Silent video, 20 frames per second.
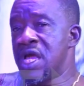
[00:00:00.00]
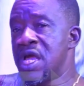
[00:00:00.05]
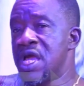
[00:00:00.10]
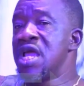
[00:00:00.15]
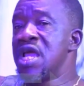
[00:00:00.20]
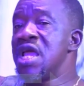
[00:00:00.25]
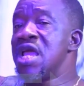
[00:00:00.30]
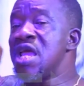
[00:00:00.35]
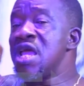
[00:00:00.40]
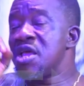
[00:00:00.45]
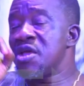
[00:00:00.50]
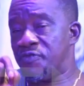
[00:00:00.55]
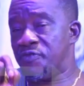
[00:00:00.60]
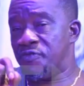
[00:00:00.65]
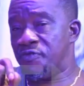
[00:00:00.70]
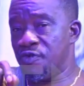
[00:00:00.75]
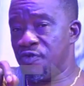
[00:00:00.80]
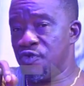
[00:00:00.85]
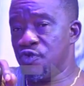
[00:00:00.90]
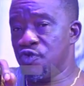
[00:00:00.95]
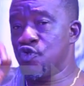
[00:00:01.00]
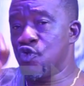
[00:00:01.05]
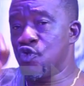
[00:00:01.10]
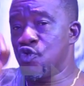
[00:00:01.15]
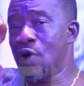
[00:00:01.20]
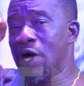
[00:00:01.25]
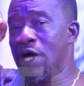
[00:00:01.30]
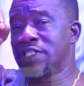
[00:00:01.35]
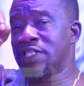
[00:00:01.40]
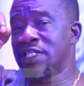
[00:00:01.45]
if you
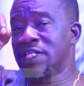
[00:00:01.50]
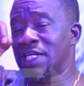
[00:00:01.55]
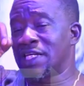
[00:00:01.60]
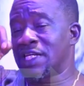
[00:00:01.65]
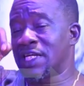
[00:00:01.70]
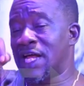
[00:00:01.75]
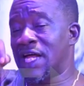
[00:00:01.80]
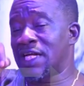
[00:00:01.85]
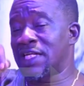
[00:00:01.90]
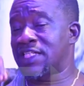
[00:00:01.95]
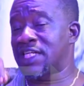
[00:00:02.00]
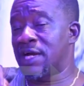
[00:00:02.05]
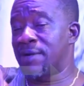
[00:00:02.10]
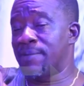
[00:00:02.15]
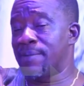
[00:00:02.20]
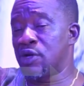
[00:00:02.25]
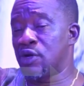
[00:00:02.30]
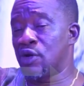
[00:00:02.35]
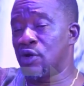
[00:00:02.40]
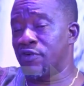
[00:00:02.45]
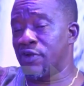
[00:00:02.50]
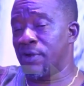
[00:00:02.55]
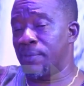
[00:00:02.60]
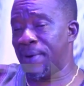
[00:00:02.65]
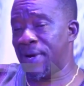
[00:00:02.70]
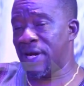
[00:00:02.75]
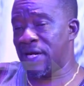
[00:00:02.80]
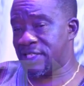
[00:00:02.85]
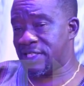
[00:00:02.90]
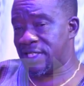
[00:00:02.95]
as the national chairman of the
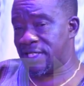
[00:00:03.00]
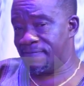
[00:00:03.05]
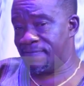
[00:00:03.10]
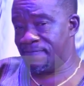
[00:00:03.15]
party,